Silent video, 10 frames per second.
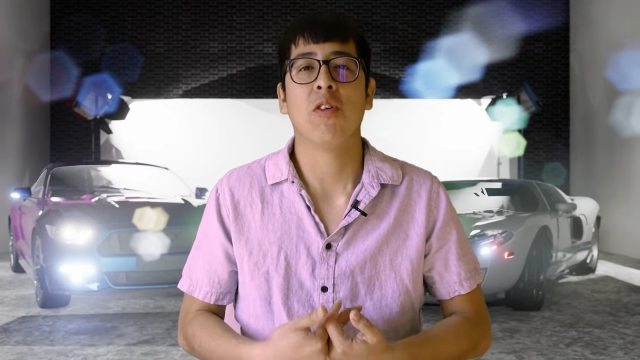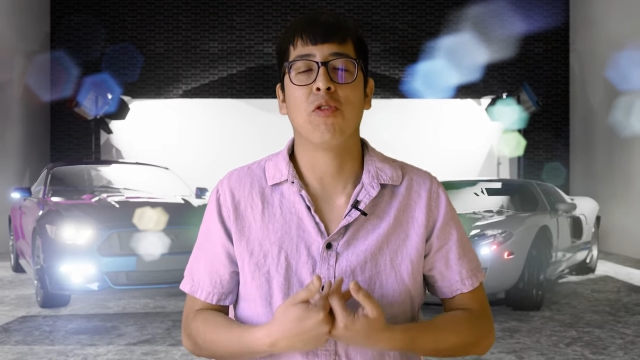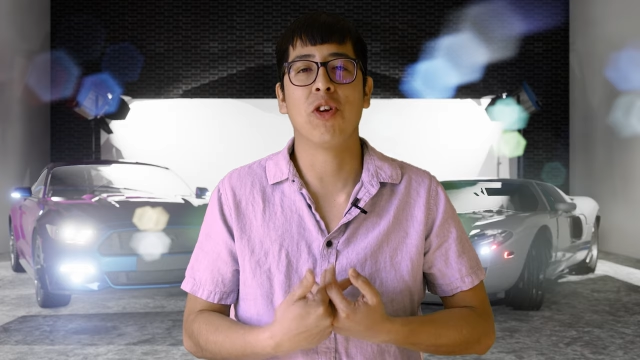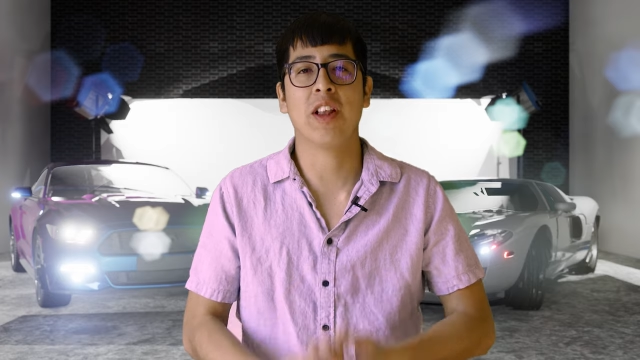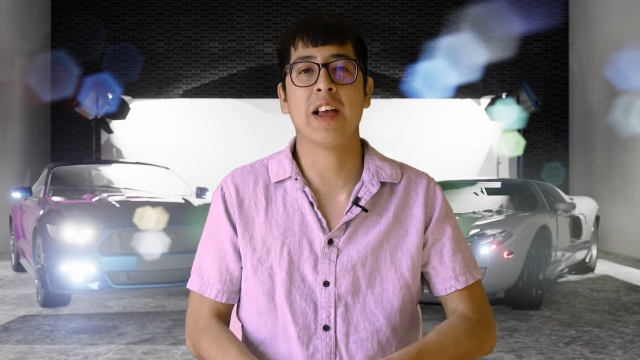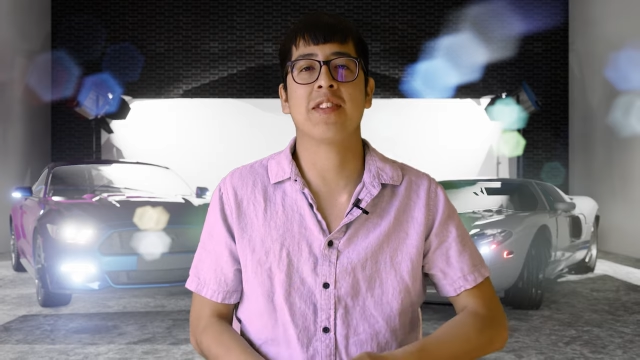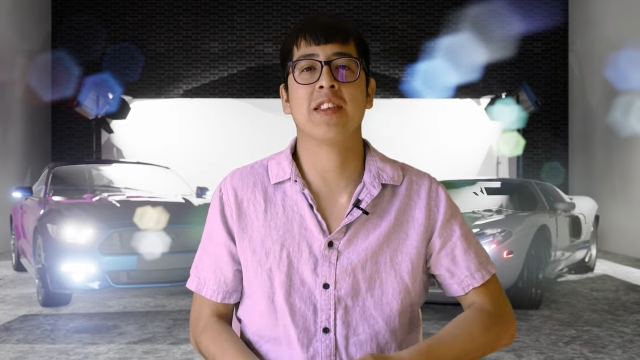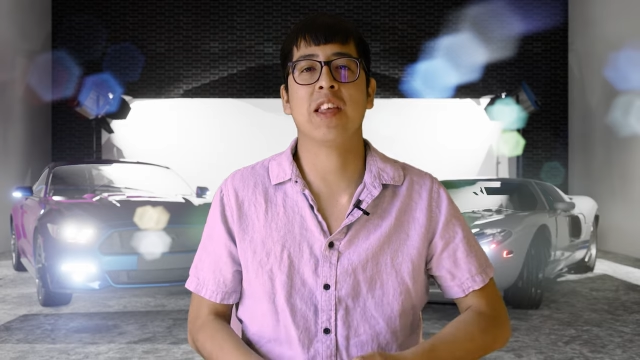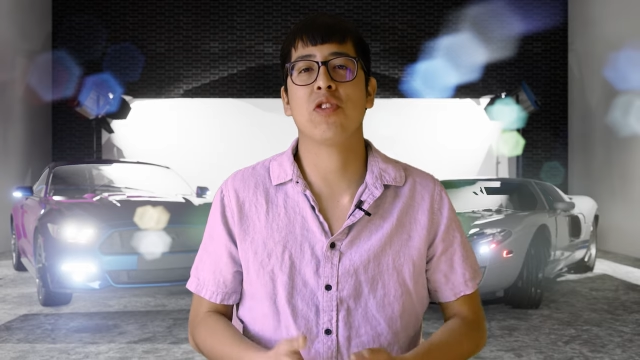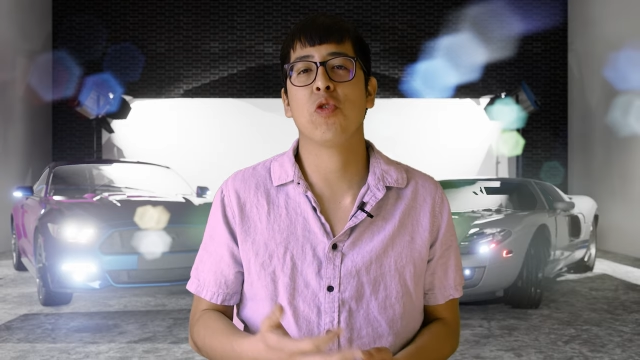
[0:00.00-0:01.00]

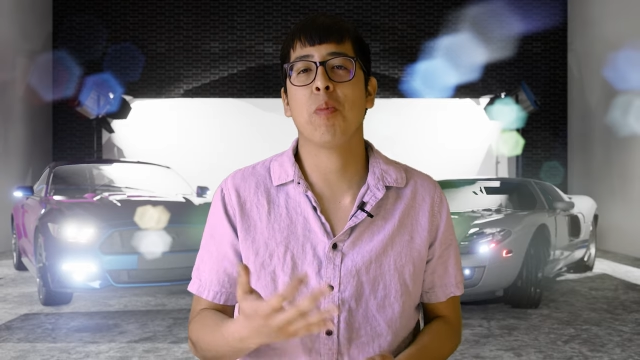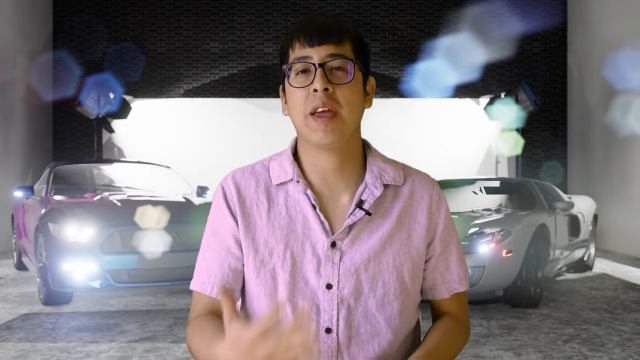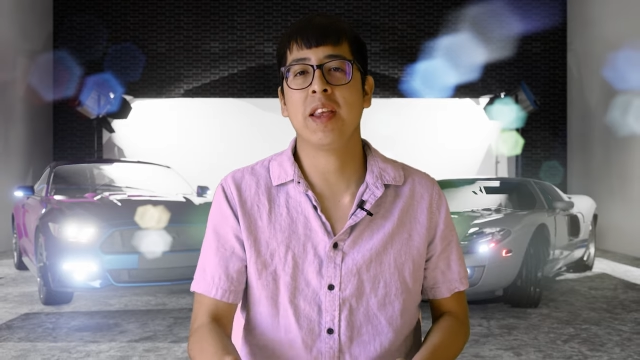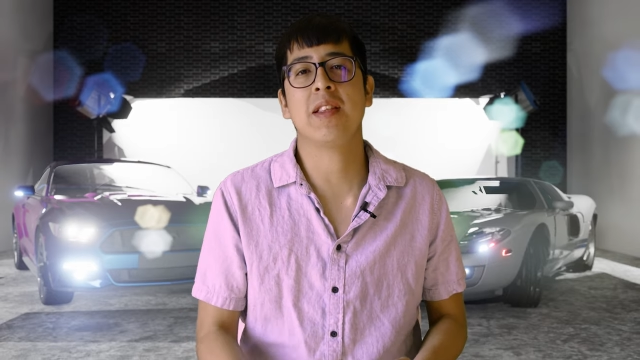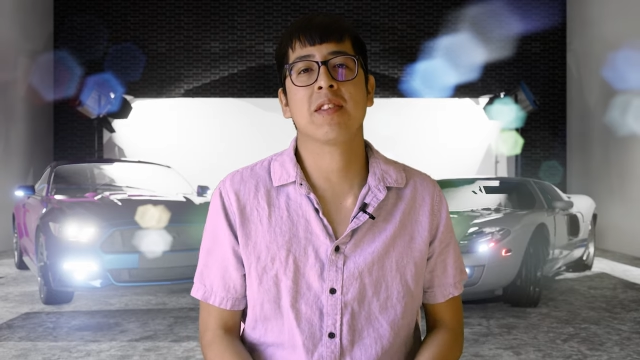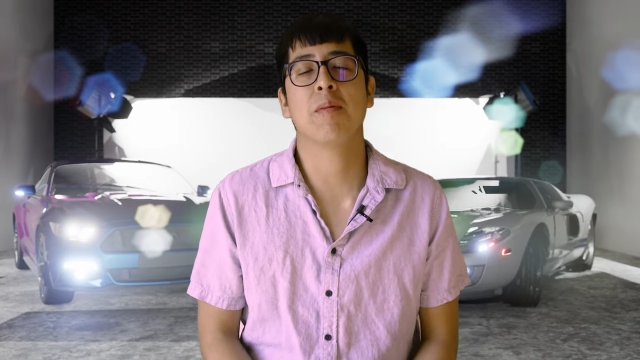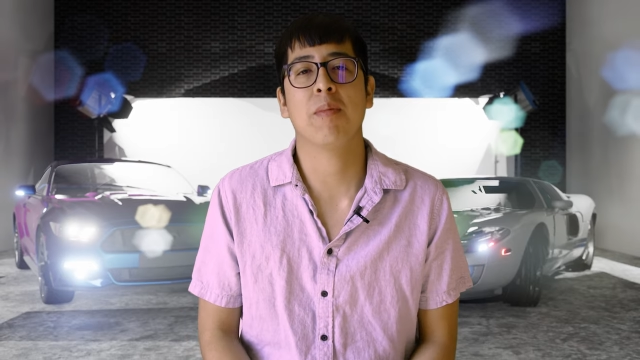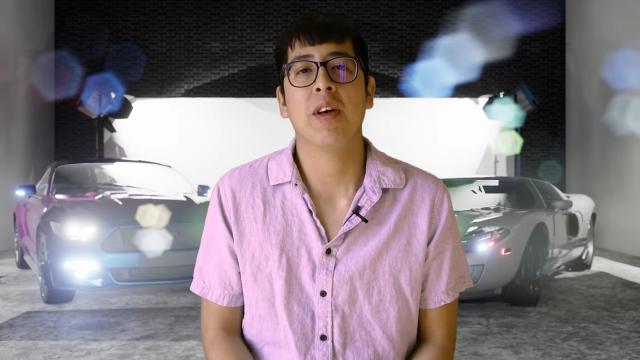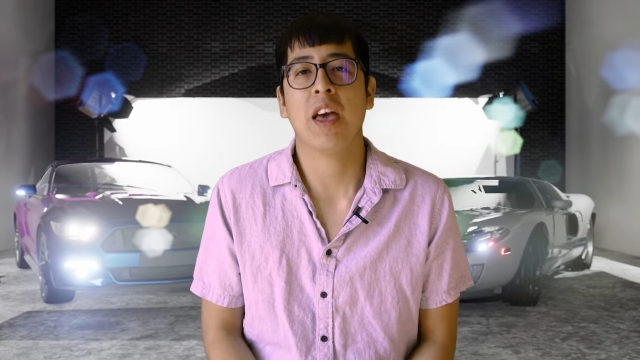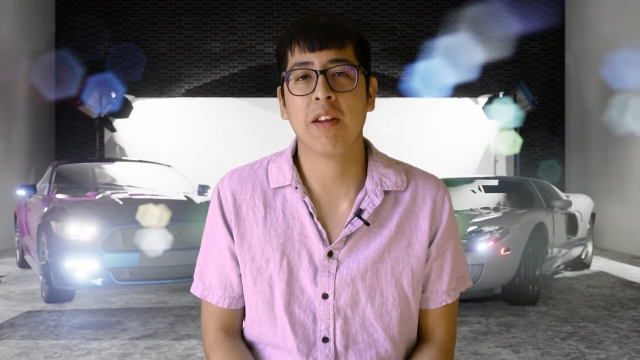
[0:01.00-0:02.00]
realizing that you might need
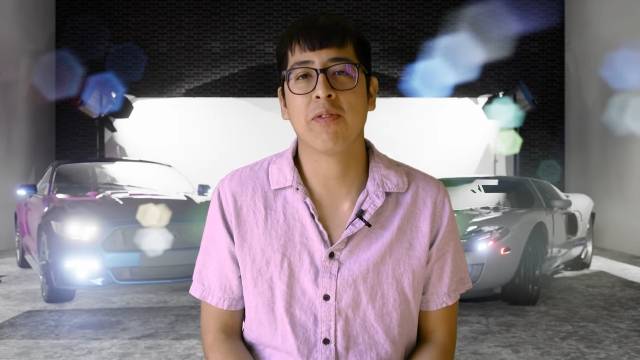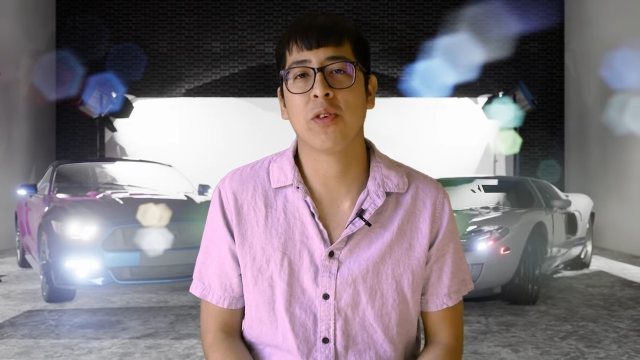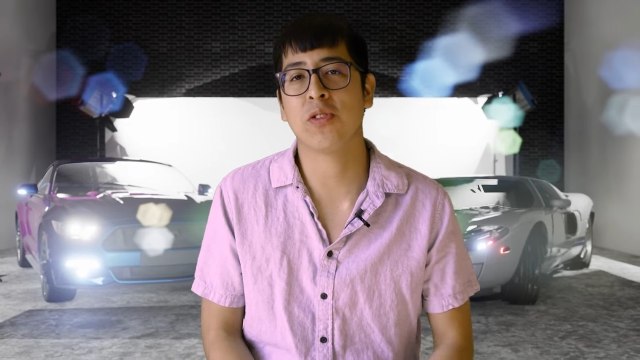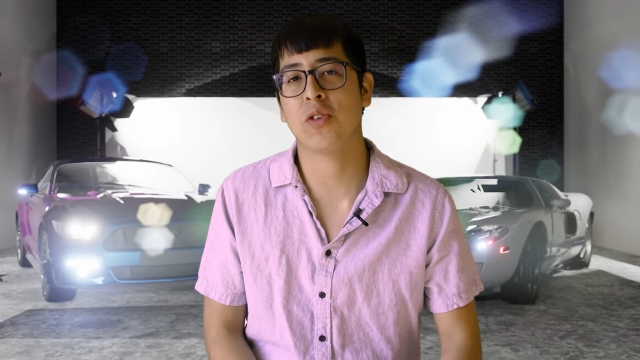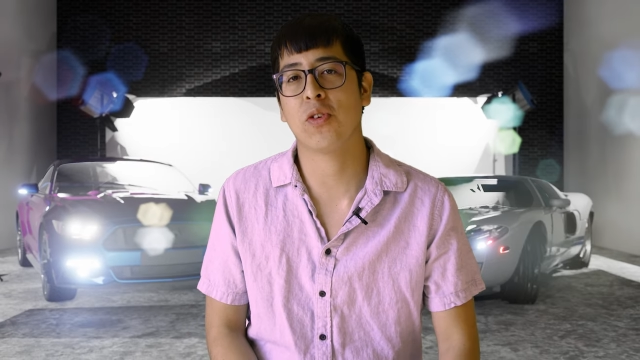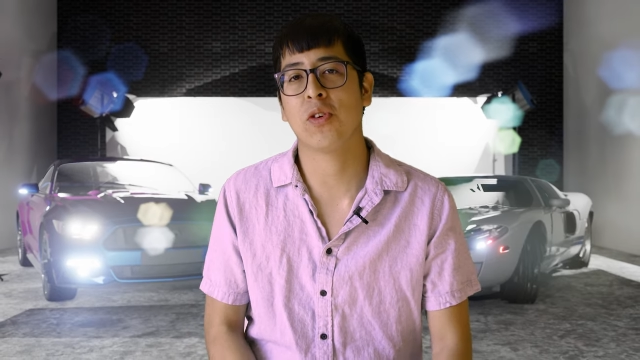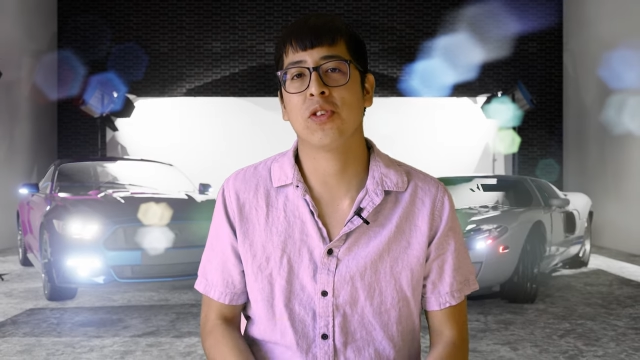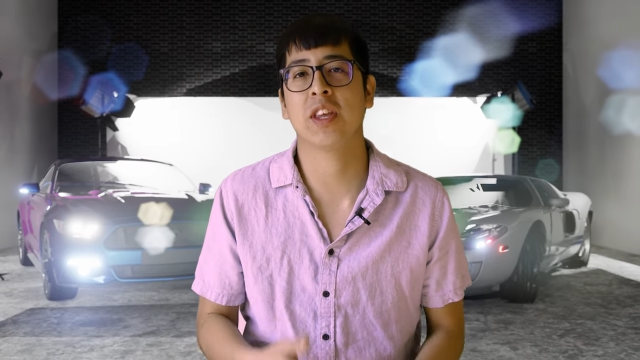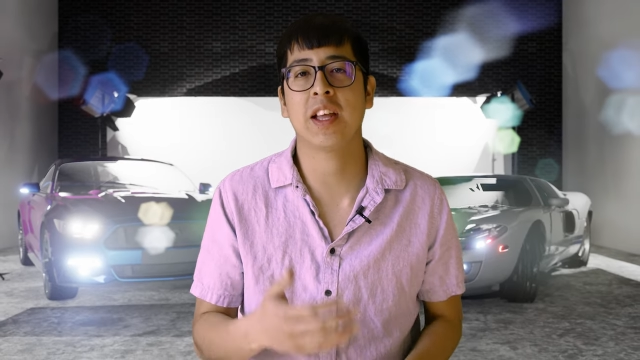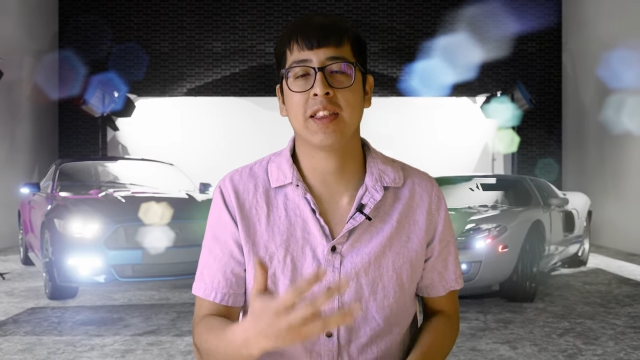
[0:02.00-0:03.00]
some headphones in order
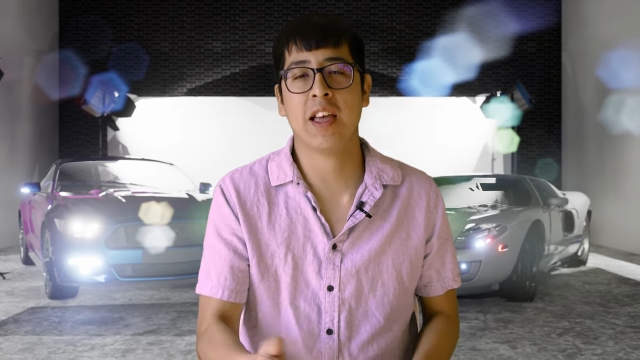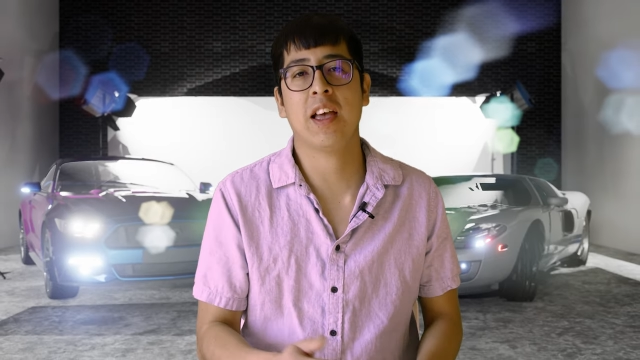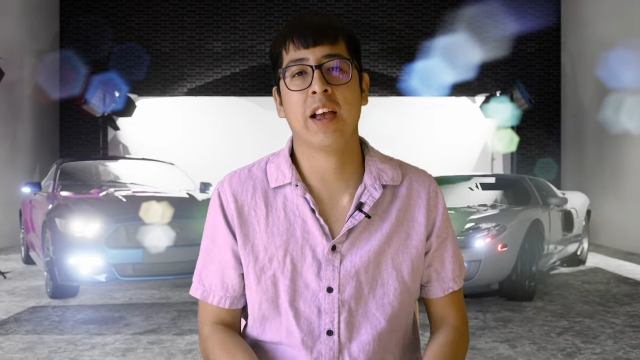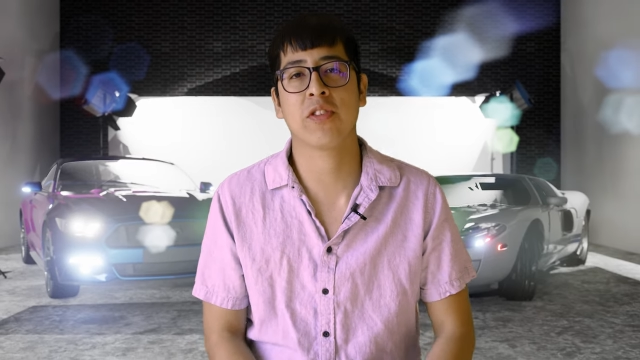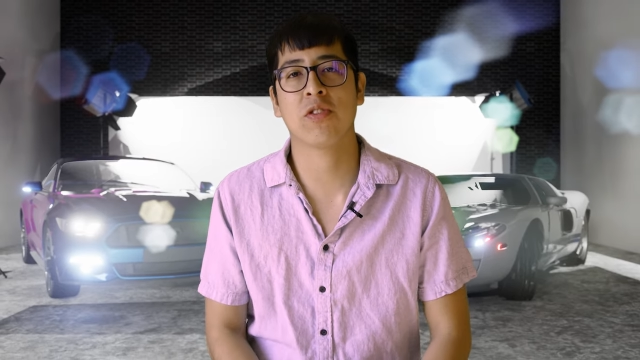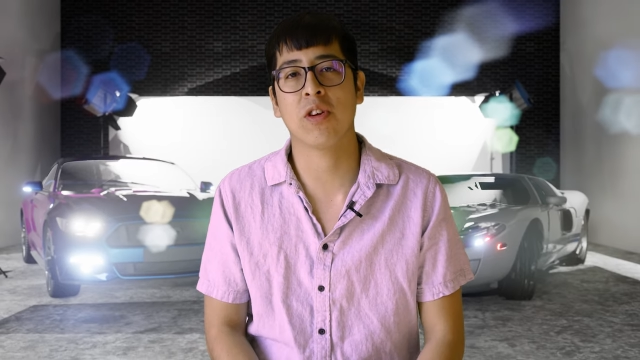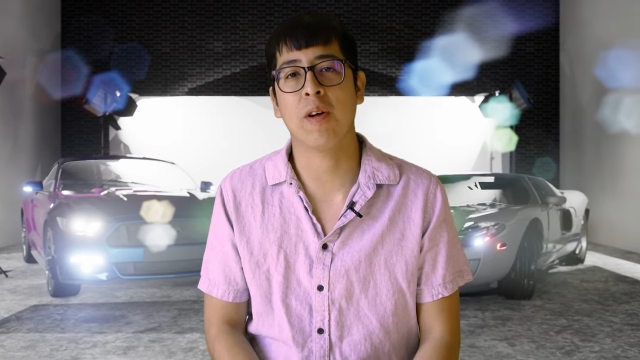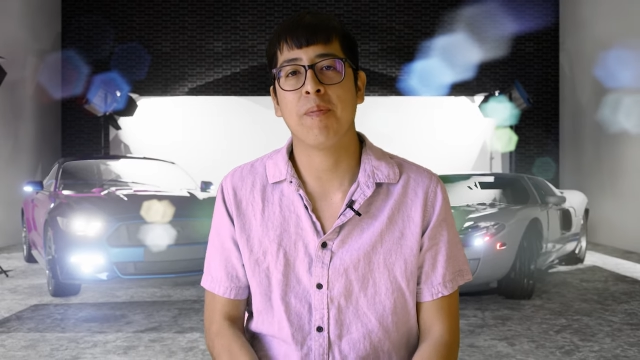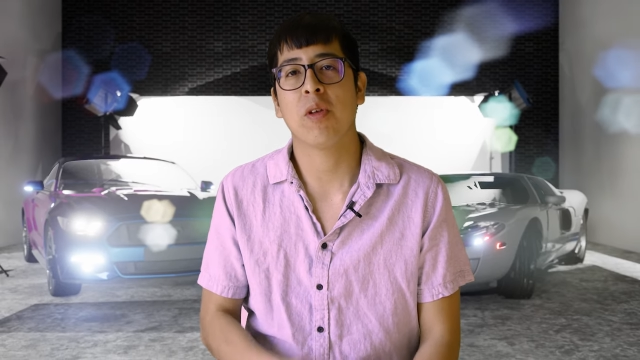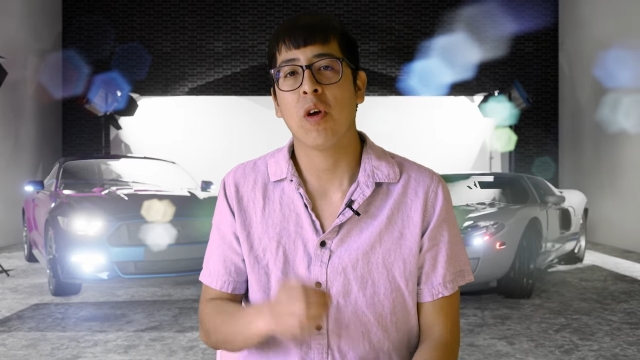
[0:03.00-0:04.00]
to get that extra